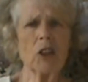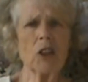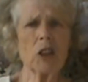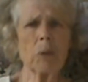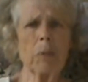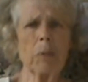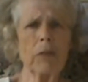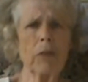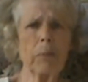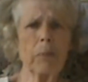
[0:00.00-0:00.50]

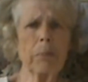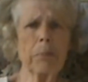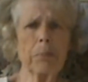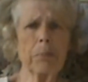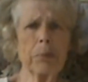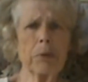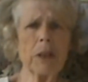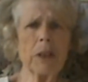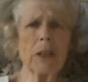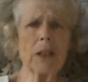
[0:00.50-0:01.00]
just before
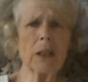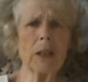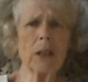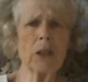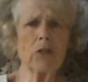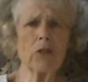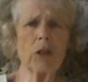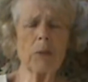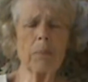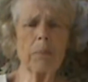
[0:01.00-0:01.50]

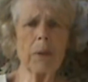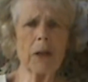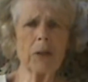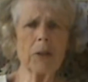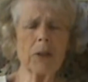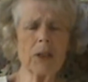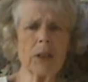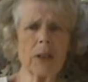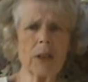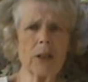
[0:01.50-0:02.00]
pre-surgery,
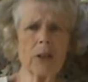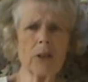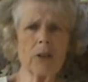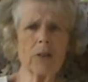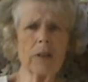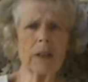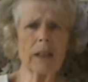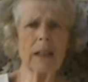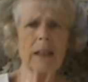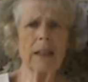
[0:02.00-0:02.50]

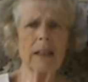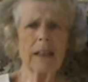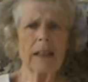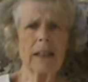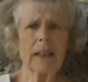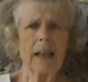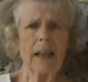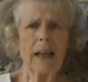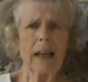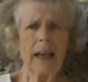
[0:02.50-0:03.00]
post-surgery.
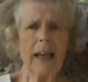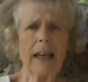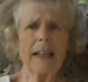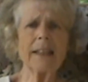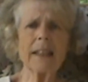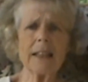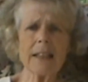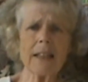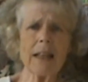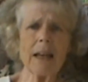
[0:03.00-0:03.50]
It
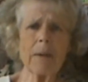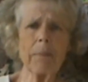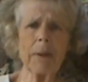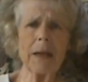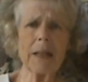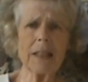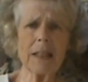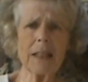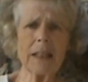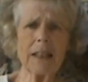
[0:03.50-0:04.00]
does get
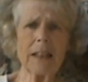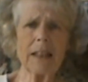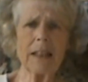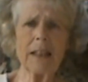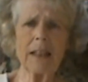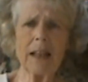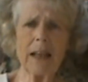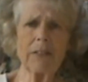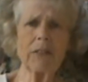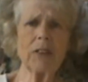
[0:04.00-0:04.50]
better.
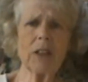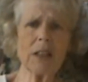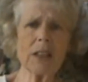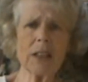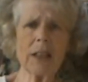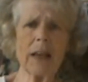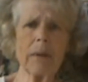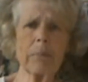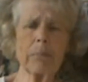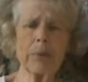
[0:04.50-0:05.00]
Life
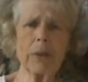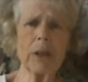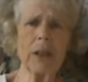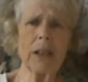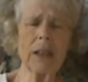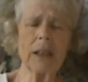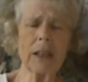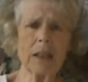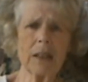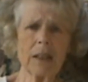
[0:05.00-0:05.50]
does get
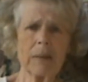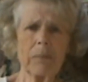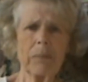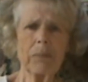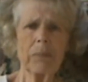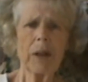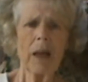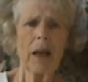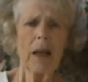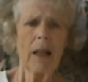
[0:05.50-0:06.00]
brilliant.
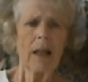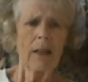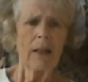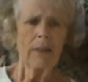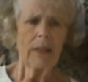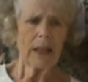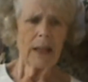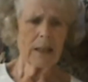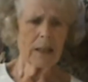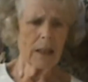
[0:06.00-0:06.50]

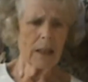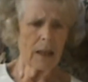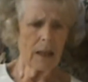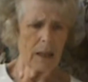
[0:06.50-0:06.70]
That's